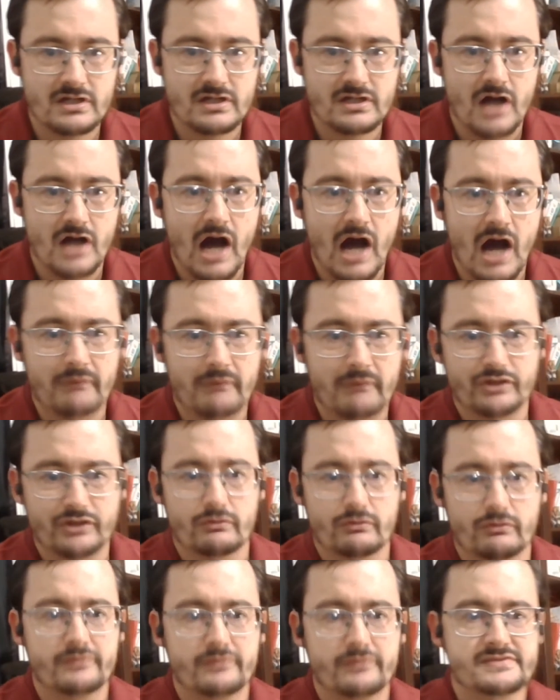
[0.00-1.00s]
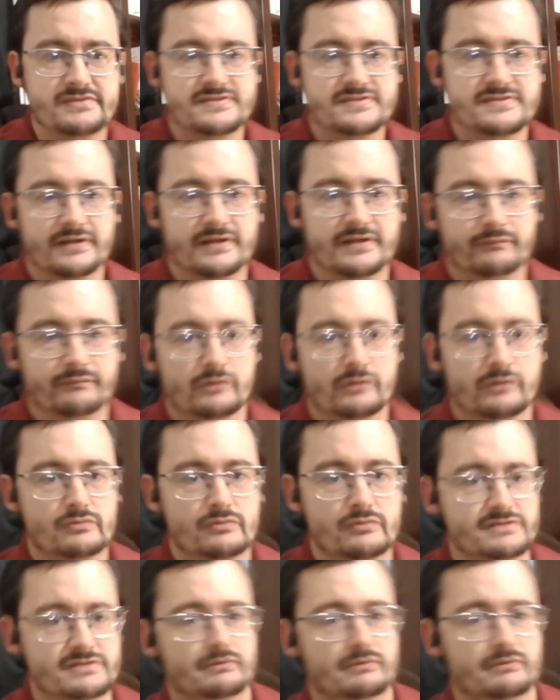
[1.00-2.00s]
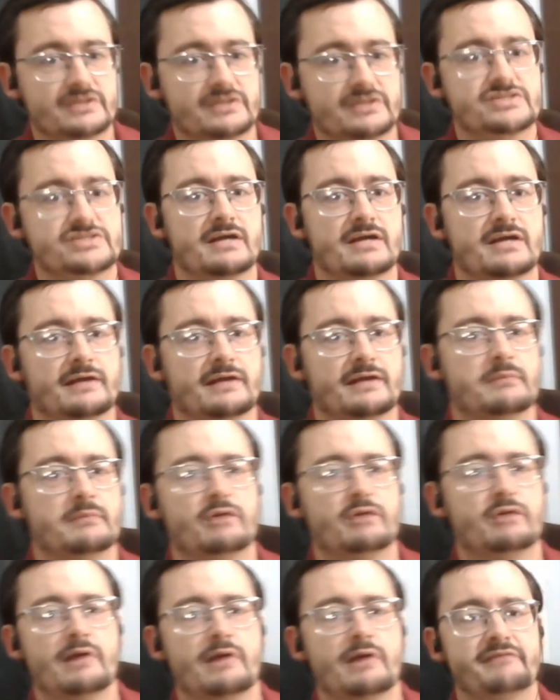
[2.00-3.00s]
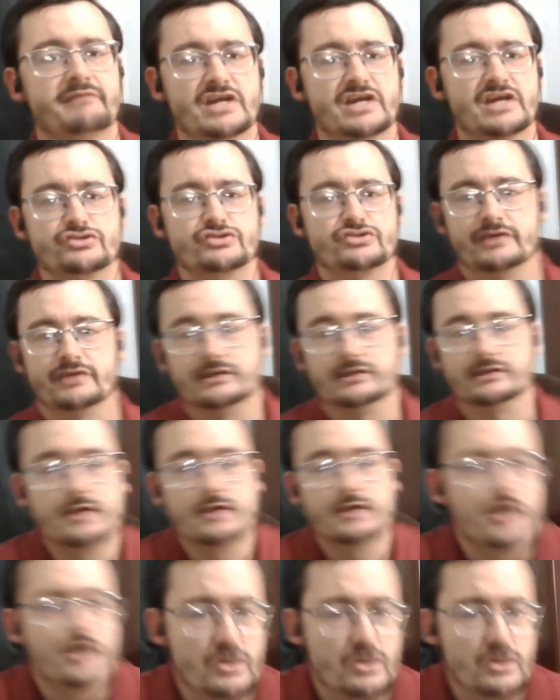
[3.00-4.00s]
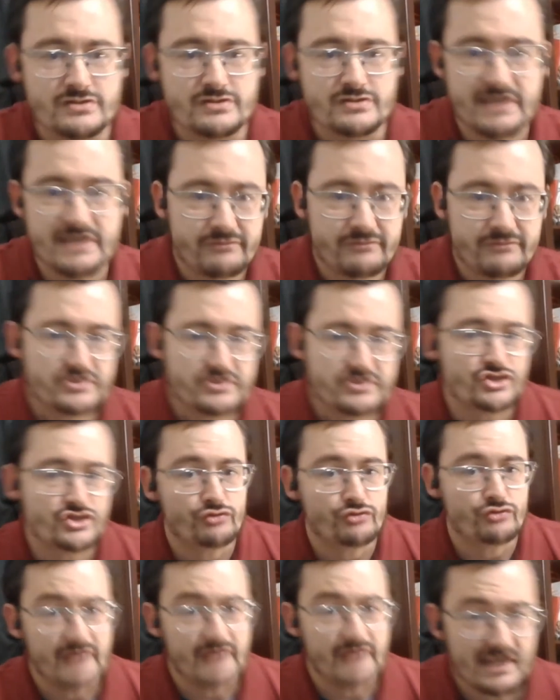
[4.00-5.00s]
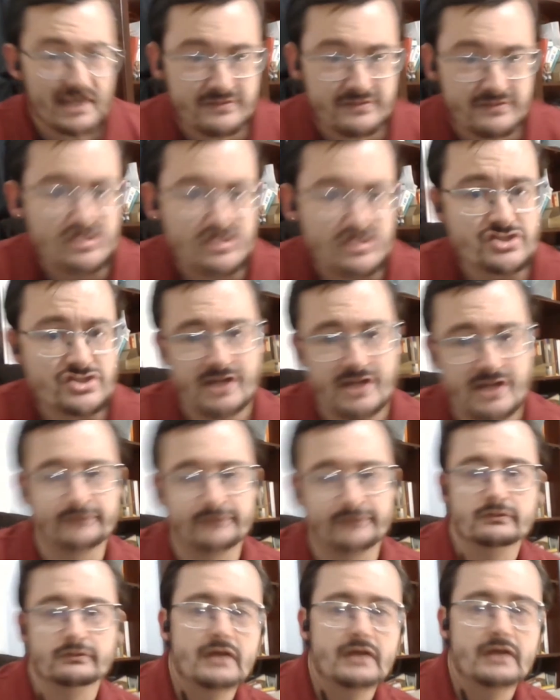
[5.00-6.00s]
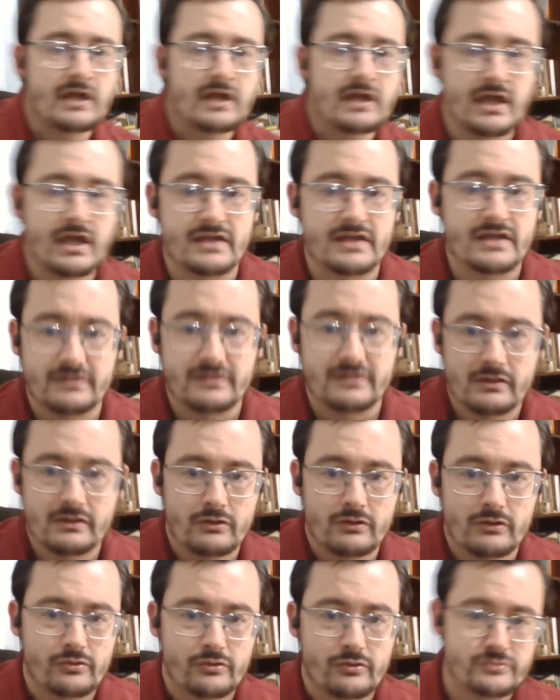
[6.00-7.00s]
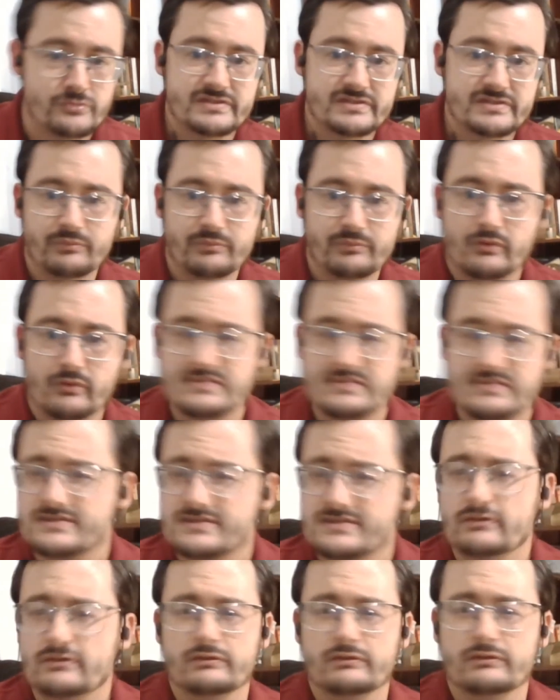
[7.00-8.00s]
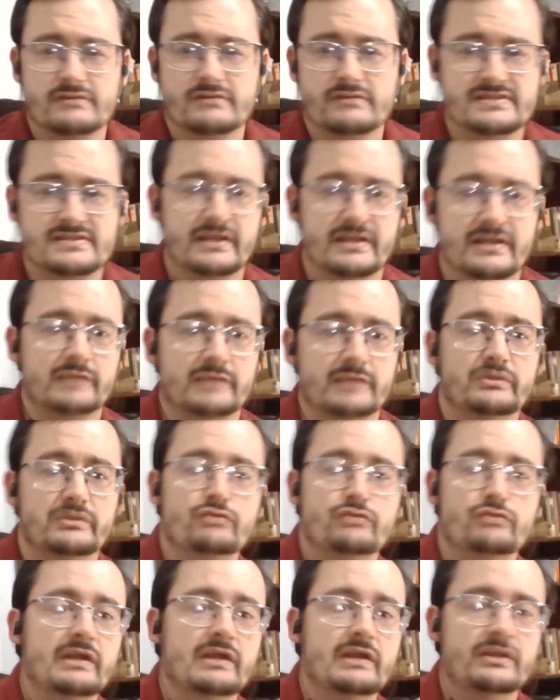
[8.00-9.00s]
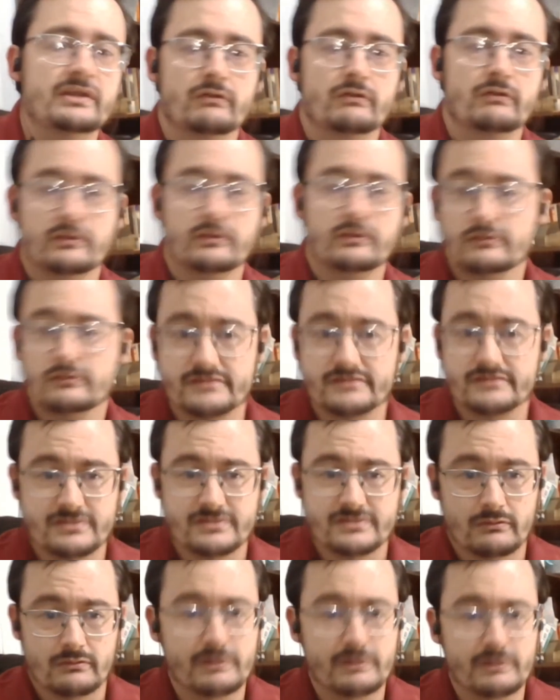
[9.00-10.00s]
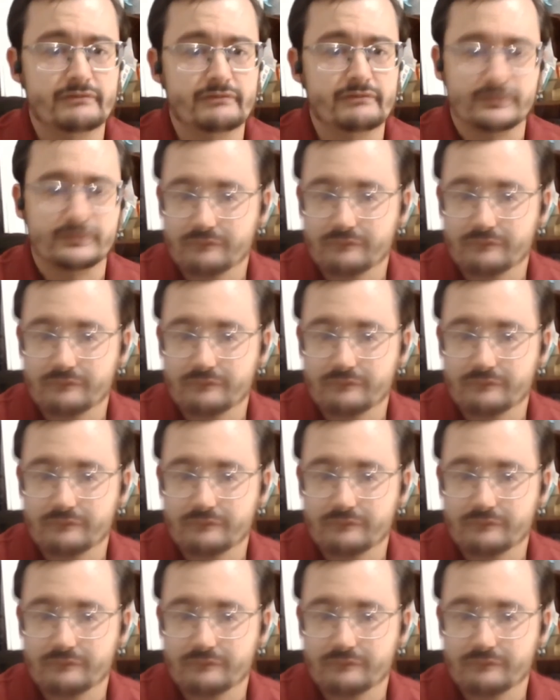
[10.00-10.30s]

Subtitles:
I want to grow this thing. Of course, I want to shout out my wife, Andrea, whose efforts created this channel and whose support is the only reason I can be great here at all. So, love you.